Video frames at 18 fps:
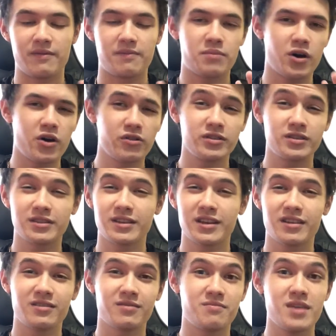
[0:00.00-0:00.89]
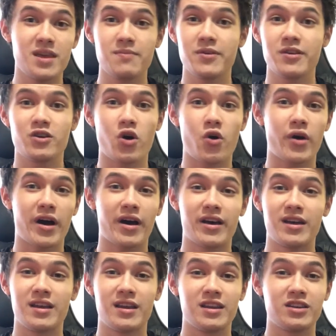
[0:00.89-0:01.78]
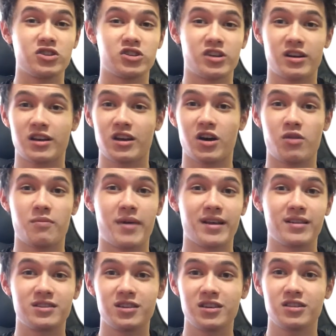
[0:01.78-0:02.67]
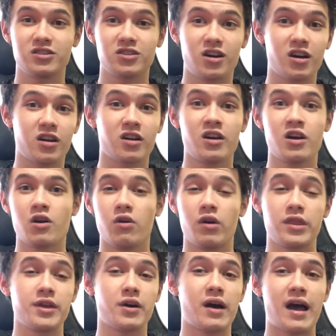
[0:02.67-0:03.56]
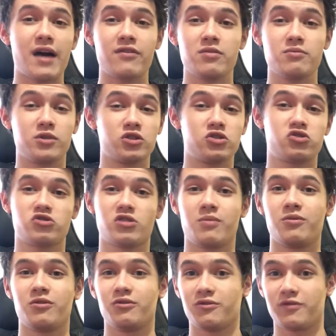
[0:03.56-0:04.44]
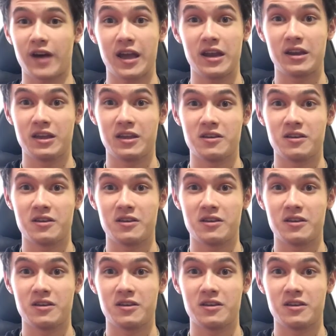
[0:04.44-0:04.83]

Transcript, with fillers: posts can maybe go ahead and check out my TikTok without having much trouble finding